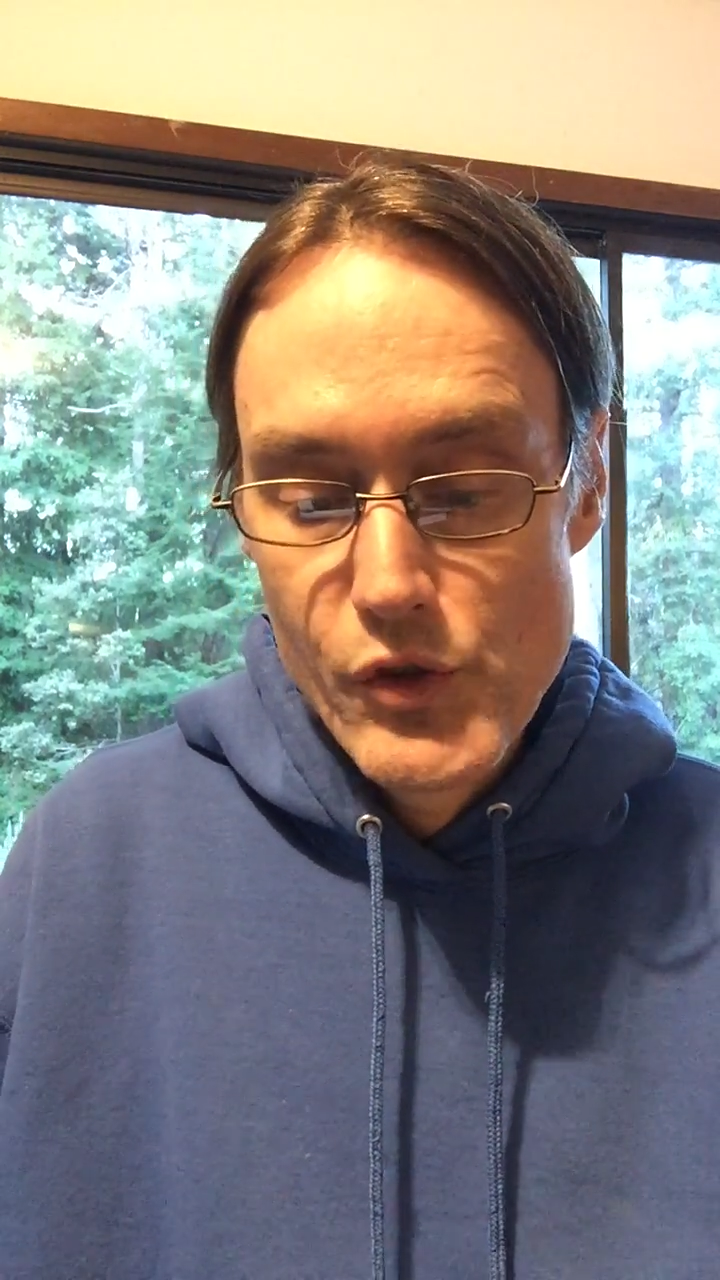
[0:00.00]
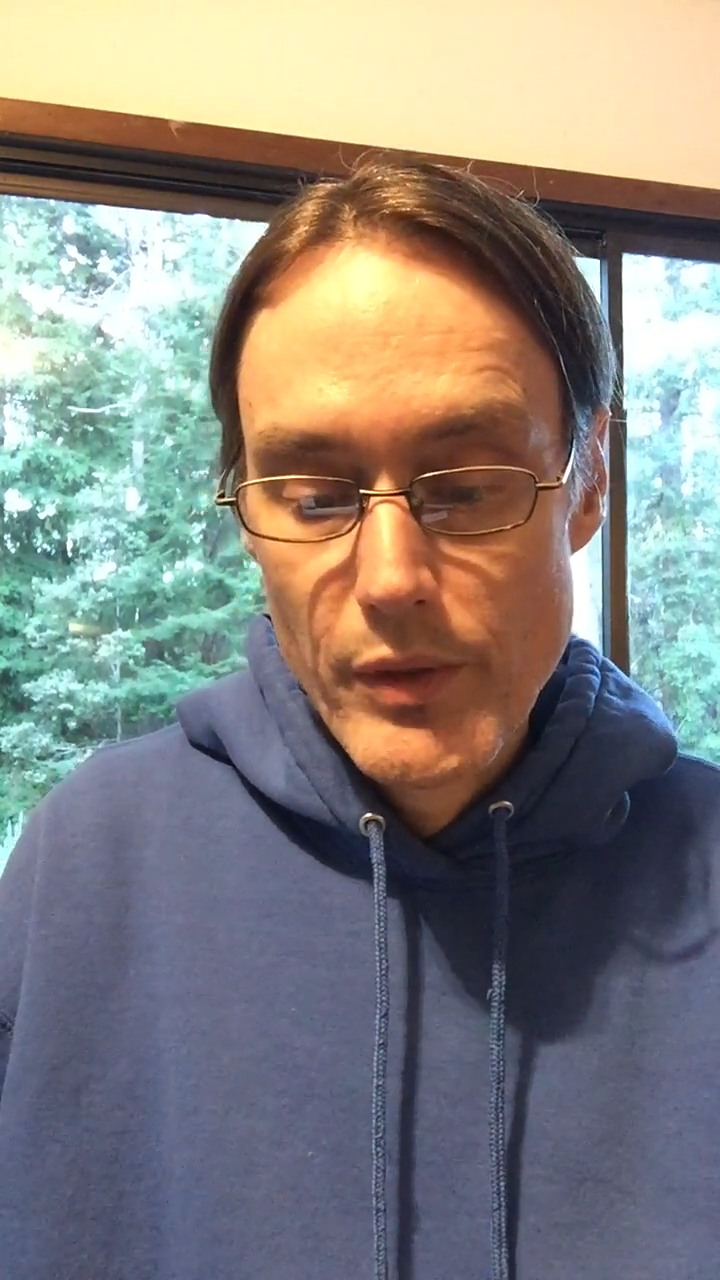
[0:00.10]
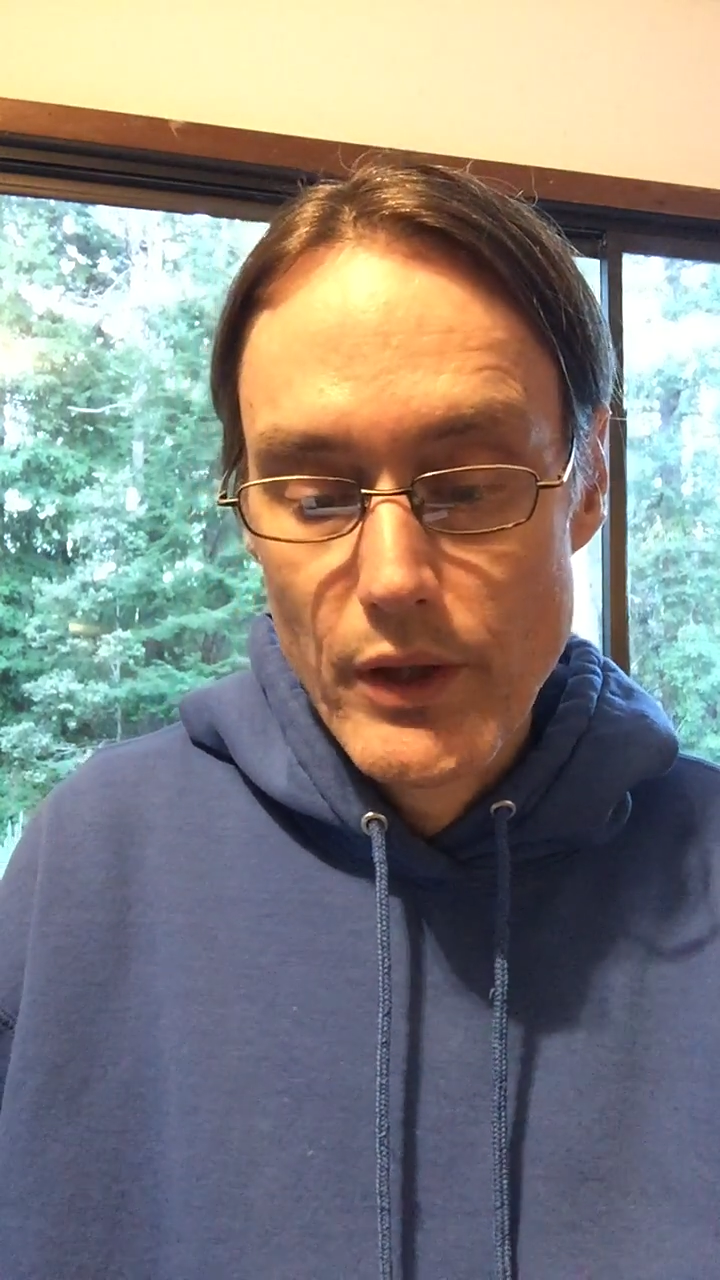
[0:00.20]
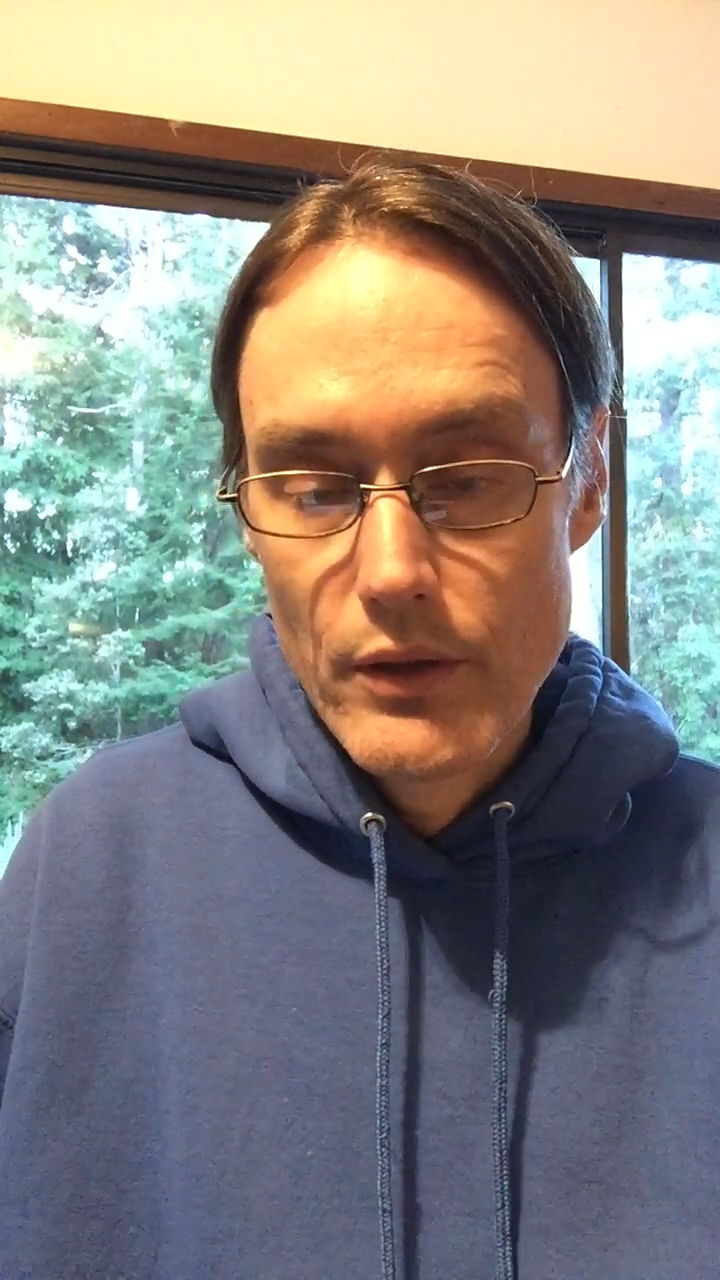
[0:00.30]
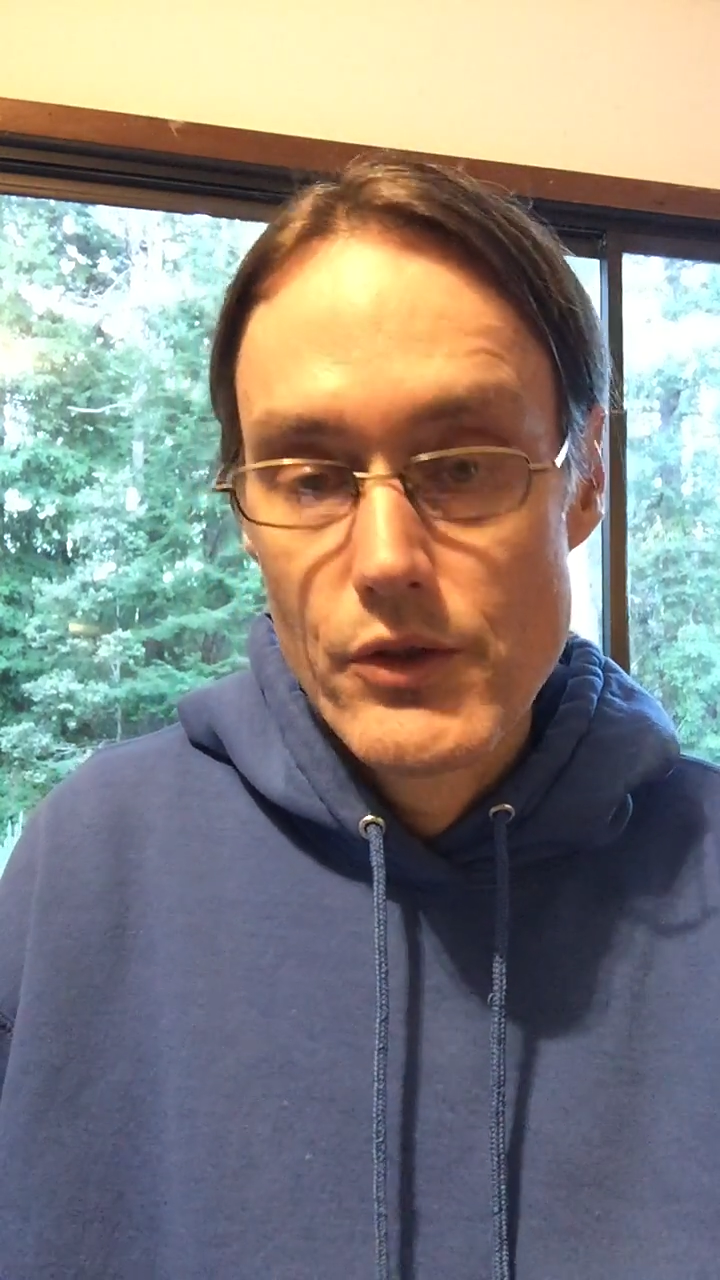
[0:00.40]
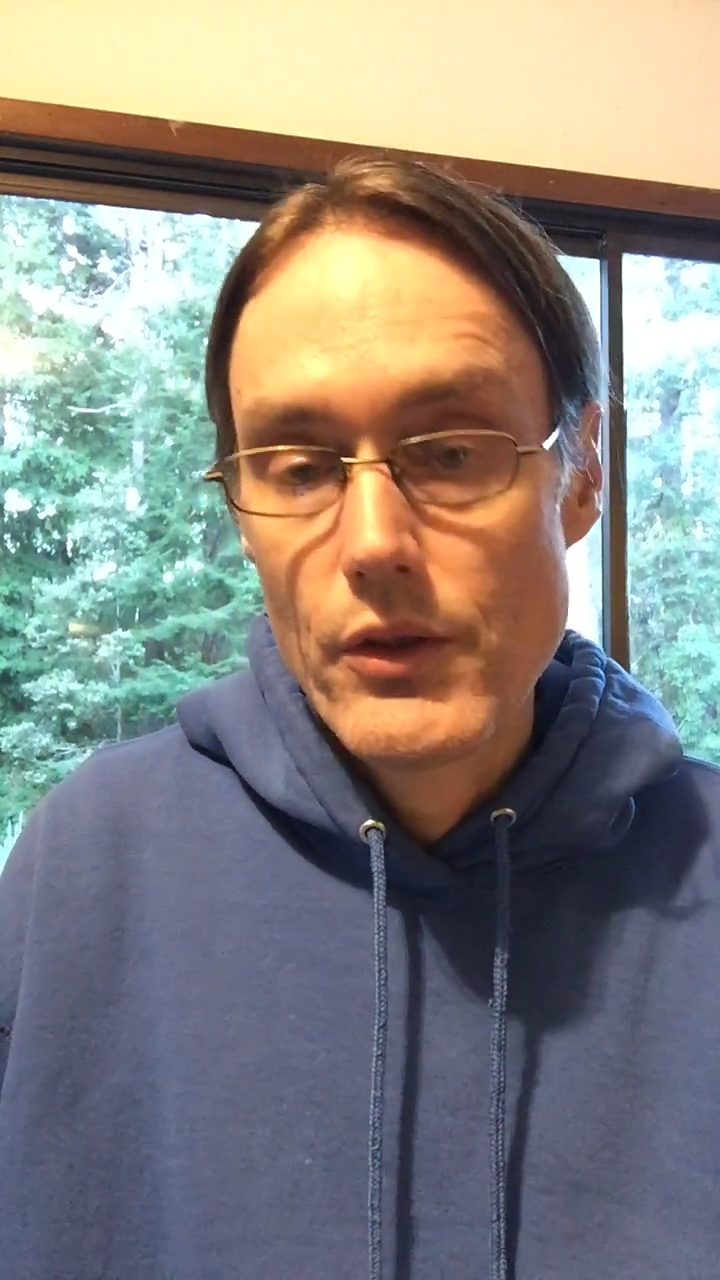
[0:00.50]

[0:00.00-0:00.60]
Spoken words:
speaking